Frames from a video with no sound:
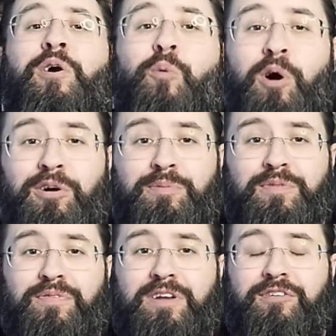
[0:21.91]
Welcome to
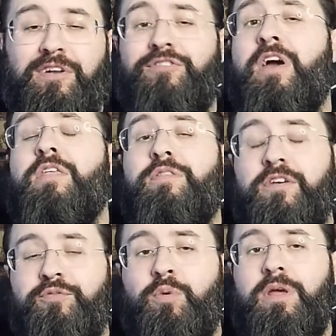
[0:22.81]
FedTrends.
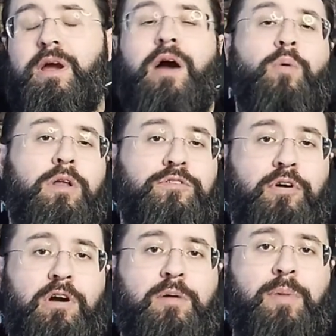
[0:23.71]
This week, I want to
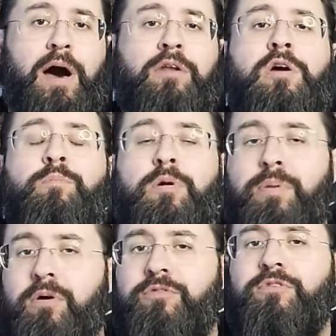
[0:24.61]
talk about
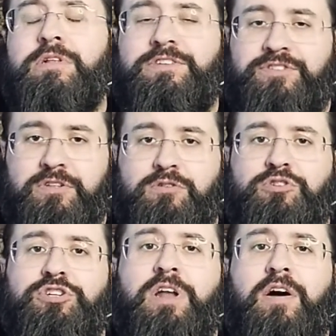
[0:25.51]
proposal and
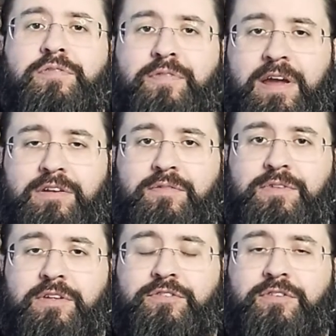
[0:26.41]
solution
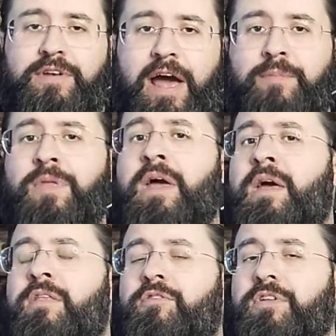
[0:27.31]
effectiveness. Now,
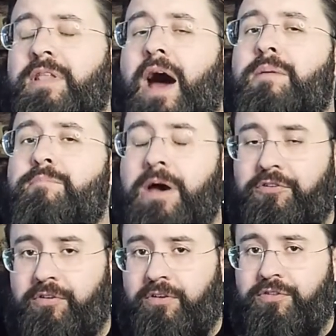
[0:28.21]
there's a lot of
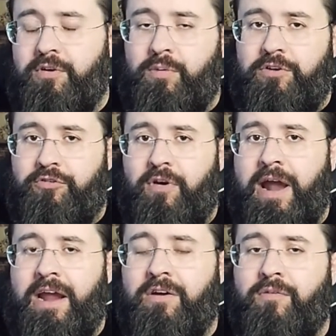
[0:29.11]
metrics that we
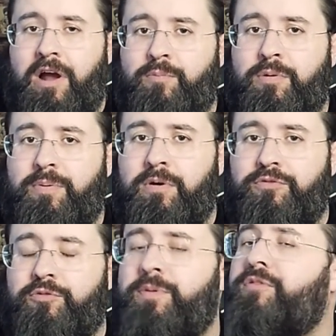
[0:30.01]
track around
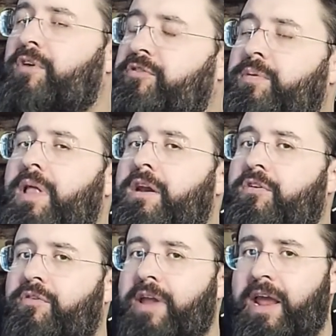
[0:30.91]
proposals, but there's also a lot of
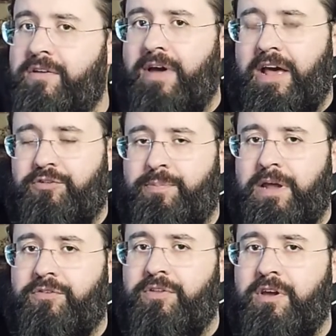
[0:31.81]
creative
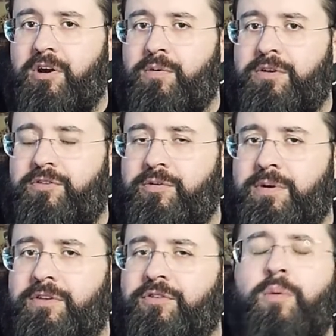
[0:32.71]
aspects that go into
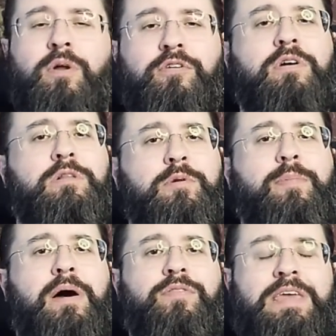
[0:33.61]
it. And so I want to talk a little bit
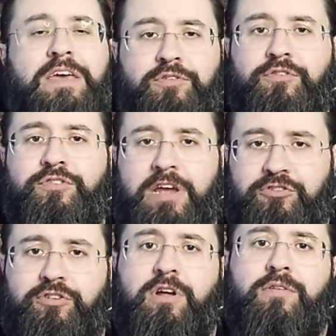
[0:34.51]
about the
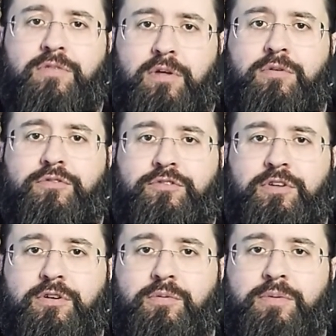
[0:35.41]
intersection of those
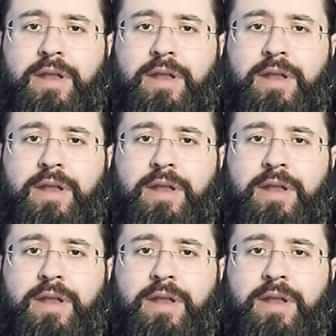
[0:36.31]
two.